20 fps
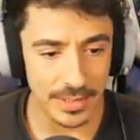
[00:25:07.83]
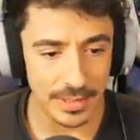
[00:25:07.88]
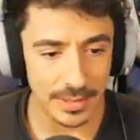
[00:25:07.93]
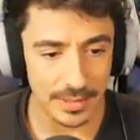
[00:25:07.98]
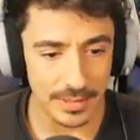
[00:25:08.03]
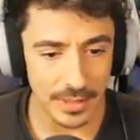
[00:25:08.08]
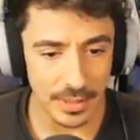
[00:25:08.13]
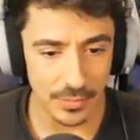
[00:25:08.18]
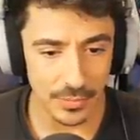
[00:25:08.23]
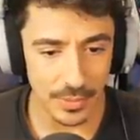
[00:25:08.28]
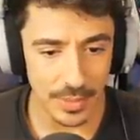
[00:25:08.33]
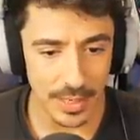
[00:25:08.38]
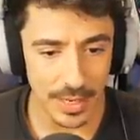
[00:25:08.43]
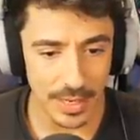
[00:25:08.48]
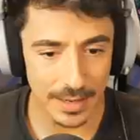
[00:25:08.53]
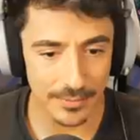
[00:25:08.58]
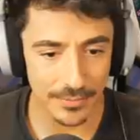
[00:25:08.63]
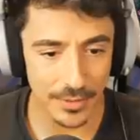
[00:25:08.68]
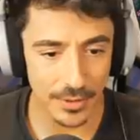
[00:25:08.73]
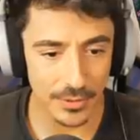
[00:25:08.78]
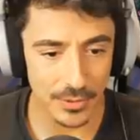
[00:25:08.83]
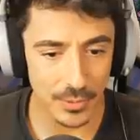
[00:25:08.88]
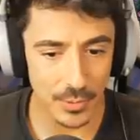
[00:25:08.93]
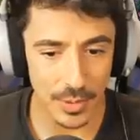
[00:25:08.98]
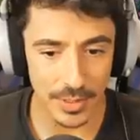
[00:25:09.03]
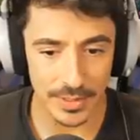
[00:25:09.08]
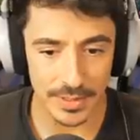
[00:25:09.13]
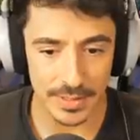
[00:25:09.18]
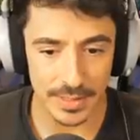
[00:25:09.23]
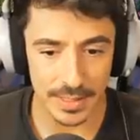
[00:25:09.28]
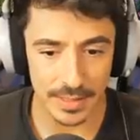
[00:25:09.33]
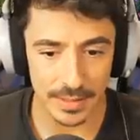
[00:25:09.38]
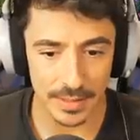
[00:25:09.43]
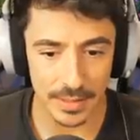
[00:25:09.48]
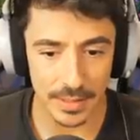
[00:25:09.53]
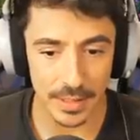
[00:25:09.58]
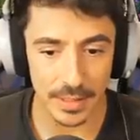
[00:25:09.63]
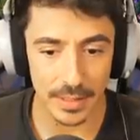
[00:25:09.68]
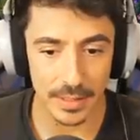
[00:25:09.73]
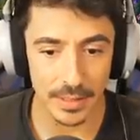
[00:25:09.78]
And don't we have those ones in
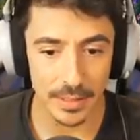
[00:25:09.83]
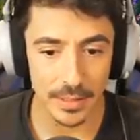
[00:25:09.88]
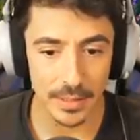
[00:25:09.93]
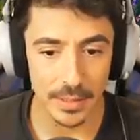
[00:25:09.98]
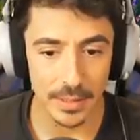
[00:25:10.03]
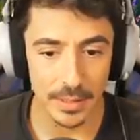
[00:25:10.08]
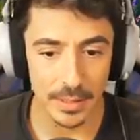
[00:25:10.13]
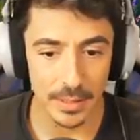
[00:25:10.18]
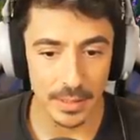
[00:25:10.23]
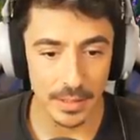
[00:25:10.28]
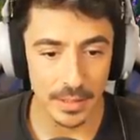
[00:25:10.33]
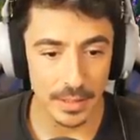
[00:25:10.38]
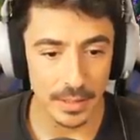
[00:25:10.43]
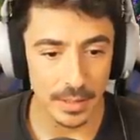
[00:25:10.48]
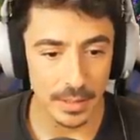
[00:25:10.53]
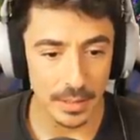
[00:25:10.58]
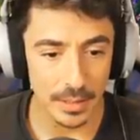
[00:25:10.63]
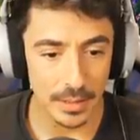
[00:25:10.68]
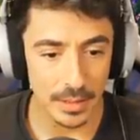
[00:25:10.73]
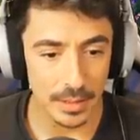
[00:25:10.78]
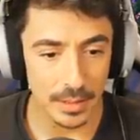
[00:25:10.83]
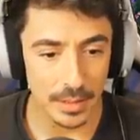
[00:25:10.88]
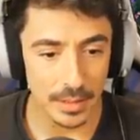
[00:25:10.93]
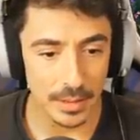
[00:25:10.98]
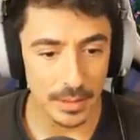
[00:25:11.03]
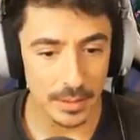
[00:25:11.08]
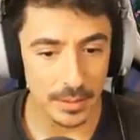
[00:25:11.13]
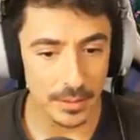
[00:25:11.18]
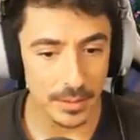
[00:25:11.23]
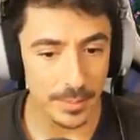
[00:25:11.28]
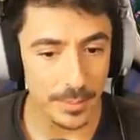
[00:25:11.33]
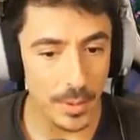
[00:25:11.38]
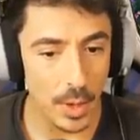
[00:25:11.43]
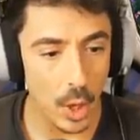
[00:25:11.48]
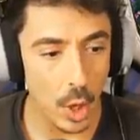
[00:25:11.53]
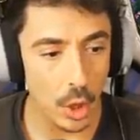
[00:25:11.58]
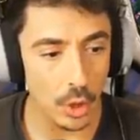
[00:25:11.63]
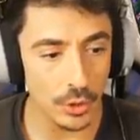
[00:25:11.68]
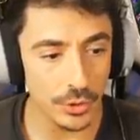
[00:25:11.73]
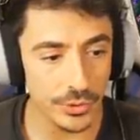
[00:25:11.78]
the, the
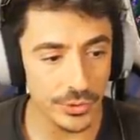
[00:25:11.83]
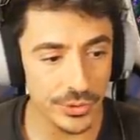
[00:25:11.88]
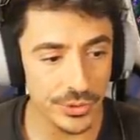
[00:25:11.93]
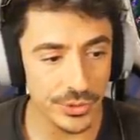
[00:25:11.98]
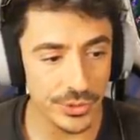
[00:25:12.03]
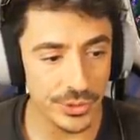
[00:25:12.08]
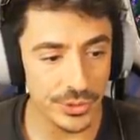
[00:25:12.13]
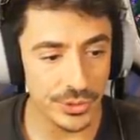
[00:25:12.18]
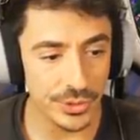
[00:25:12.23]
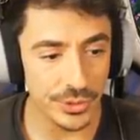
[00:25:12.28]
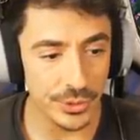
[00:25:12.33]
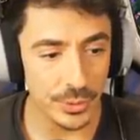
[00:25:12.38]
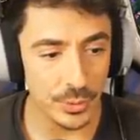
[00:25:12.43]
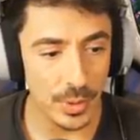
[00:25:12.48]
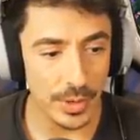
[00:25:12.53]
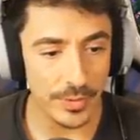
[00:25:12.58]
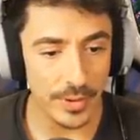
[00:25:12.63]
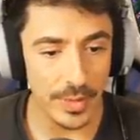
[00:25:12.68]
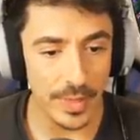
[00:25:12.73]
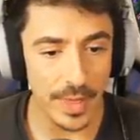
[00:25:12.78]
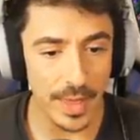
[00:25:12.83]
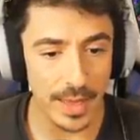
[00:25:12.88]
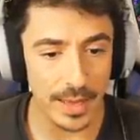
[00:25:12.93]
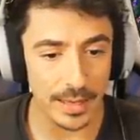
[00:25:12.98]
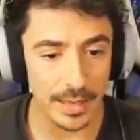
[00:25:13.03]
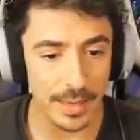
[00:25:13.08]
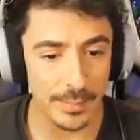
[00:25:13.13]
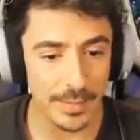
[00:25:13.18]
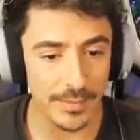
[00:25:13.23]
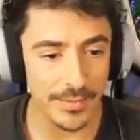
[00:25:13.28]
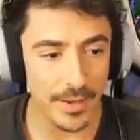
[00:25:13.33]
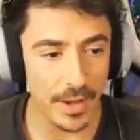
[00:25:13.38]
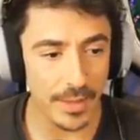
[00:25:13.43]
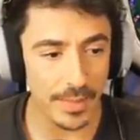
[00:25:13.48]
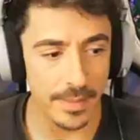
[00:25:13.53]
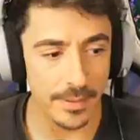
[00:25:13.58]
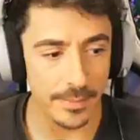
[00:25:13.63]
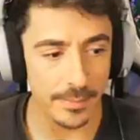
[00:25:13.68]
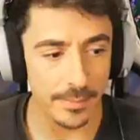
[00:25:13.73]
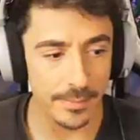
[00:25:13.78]
pots? Where are they? Let me
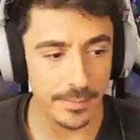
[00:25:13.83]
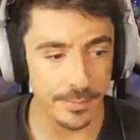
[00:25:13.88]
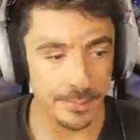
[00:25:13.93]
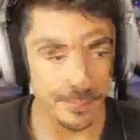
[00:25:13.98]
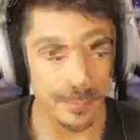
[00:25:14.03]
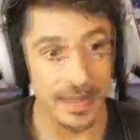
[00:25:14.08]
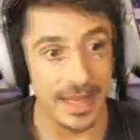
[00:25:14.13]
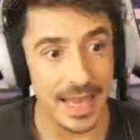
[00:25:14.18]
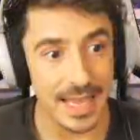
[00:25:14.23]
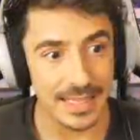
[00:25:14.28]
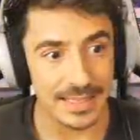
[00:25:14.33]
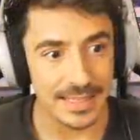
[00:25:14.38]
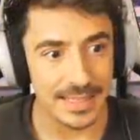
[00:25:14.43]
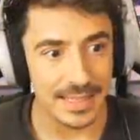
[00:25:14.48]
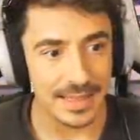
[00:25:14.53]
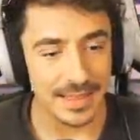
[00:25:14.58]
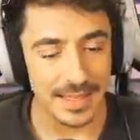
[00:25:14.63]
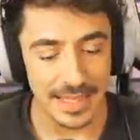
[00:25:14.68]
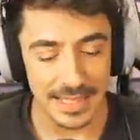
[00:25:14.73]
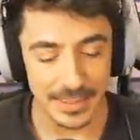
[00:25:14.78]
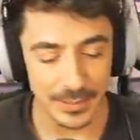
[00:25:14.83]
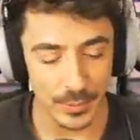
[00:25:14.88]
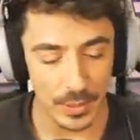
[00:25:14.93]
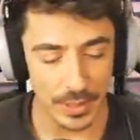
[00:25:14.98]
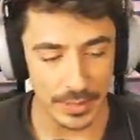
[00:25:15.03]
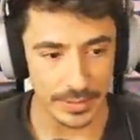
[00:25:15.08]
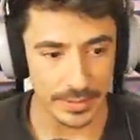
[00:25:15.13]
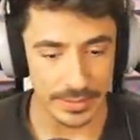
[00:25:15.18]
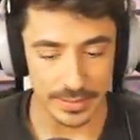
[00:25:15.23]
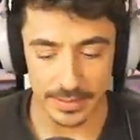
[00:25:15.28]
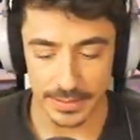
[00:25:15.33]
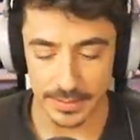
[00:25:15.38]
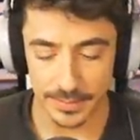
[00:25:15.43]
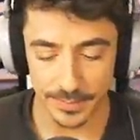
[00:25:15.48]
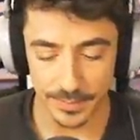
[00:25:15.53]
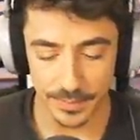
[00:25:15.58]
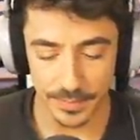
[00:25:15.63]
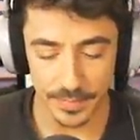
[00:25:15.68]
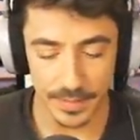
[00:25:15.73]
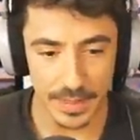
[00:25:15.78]
find them. Yes, these ones.
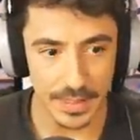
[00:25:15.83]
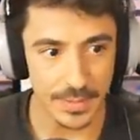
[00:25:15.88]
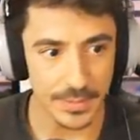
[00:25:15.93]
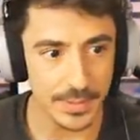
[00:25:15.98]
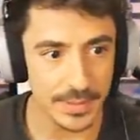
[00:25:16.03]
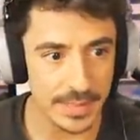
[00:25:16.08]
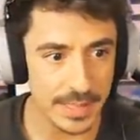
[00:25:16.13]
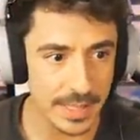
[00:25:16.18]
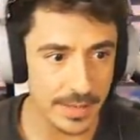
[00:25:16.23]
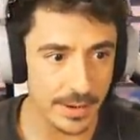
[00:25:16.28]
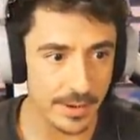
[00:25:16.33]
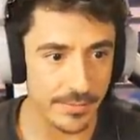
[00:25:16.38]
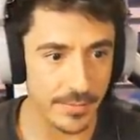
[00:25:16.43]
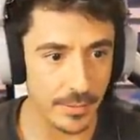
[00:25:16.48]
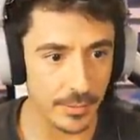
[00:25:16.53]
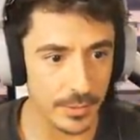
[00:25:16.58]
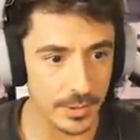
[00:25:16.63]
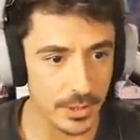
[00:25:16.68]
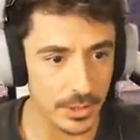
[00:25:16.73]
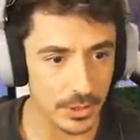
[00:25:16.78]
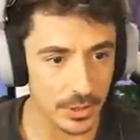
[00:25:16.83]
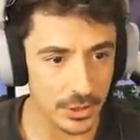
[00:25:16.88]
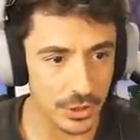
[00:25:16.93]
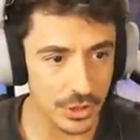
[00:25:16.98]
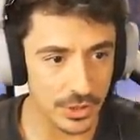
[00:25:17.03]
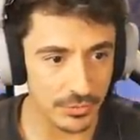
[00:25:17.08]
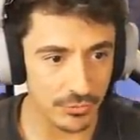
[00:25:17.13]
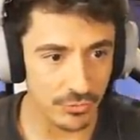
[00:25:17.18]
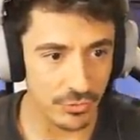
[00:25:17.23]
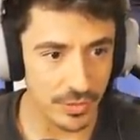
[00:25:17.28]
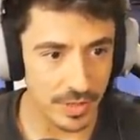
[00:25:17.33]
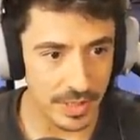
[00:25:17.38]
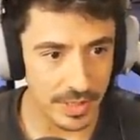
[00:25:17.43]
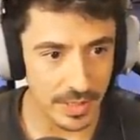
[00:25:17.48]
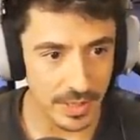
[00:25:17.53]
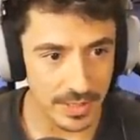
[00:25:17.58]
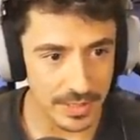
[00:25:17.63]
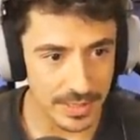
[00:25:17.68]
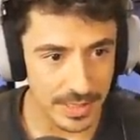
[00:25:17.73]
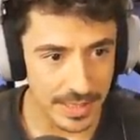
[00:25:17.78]
These ones here, I think, would look just really
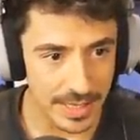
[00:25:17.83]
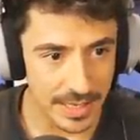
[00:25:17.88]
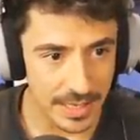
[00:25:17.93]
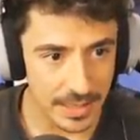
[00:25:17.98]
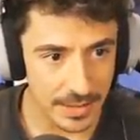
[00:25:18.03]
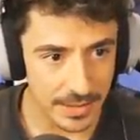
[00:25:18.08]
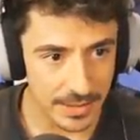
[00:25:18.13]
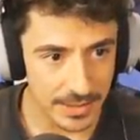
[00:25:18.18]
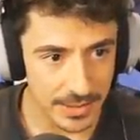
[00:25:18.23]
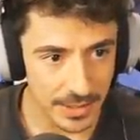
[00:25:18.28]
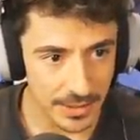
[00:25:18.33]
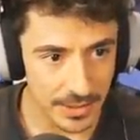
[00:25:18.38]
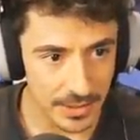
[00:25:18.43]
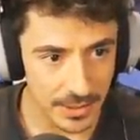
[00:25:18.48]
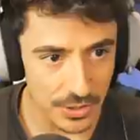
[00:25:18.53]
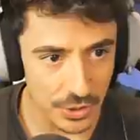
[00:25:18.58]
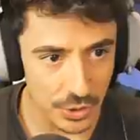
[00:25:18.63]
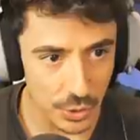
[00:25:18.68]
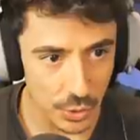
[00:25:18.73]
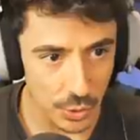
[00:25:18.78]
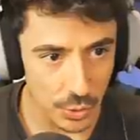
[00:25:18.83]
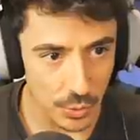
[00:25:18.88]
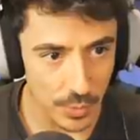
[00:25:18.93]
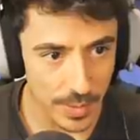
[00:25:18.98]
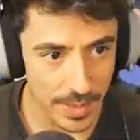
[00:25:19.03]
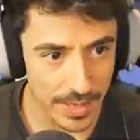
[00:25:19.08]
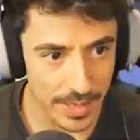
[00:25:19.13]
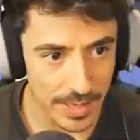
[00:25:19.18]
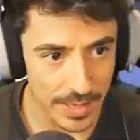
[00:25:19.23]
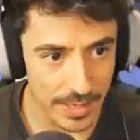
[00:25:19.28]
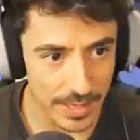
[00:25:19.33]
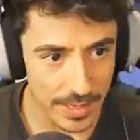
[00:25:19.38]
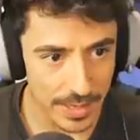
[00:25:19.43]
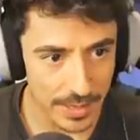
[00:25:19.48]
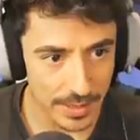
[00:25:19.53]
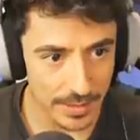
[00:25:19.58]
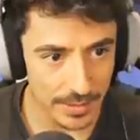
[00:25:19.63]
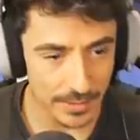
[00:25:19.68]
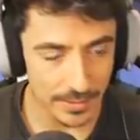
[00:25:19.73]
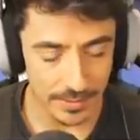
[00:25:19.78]
nice, like either side of the doorway
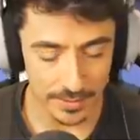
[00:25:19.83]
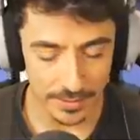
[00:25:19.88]
here.